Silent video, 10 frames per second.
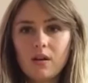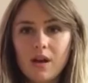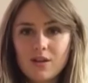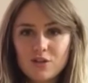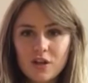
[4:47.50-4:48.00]

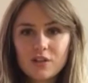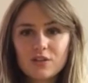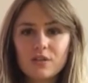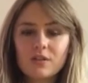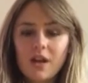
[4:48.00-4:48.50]
And
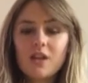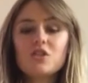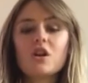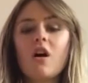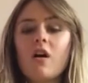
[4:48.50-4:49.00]
just to
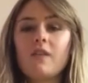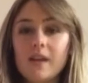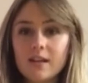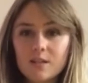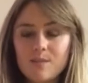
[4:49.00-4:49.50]
touch on
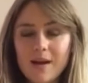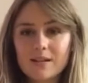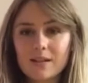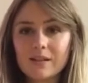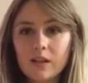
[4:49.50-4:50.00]
the
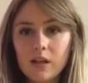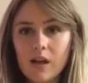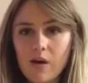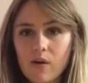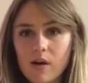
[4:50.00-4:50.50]
expected
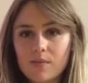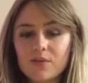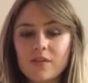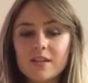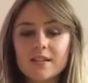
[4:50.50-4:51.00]
learning outcomes
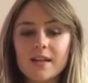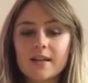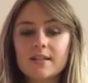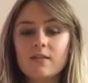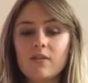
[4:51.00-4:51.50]
for this
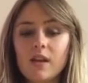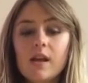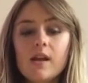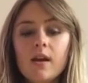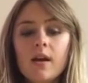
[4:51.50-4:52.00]

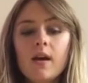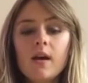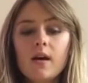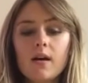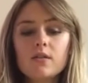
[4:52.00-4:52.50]
activity,
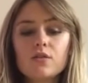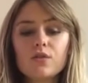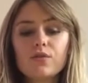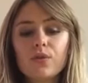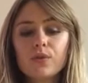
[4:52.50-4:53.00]

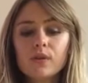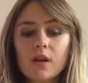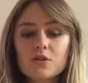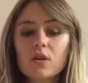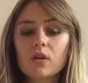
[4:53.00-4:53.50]
under
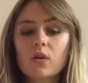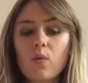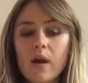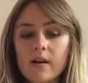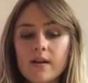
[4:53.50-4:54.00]
phonological
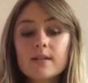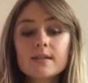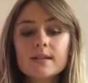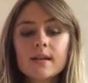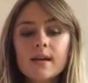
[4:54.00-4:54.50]

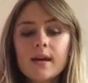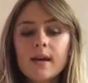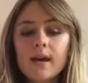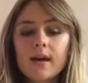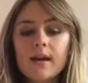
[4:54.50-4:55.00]
awareness,
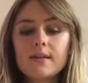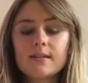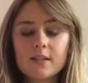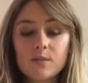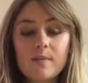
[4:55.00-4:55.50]
it
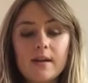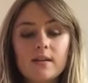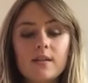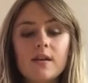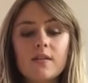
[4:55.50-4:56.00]
is
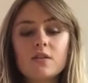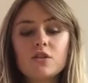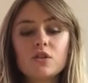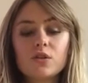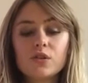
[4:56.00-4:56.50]
expected that the
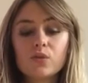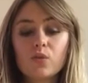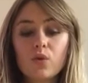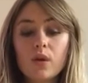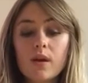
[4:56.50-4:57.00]
children
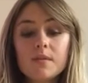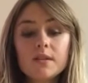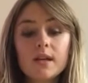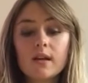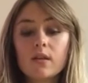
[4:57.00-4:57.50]
will
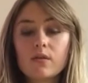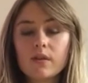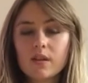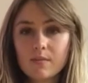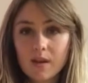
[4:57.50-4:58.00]
imitate the
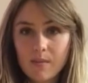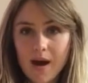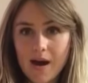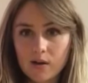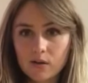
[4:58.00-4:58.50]
rhythmic
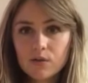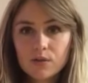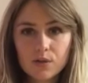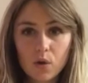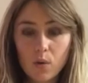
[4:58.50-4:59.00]
patterns.
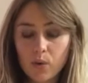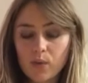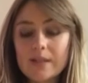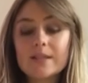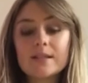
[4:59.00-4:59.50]
So when
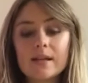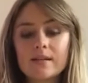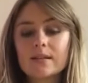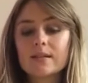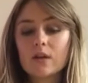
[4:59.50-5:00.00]
we sing
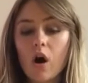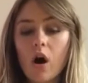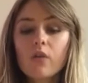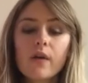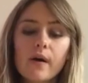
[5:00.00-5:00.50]
the
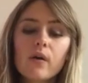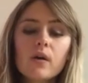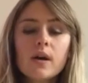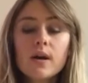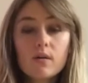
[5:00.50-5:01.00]
song, they'll
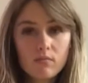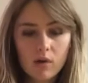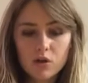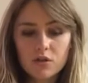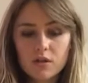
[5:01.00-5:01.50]

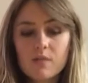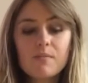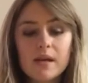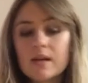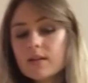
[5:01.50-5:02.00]
march to the
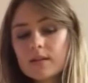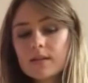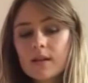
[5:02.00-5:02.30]
beat.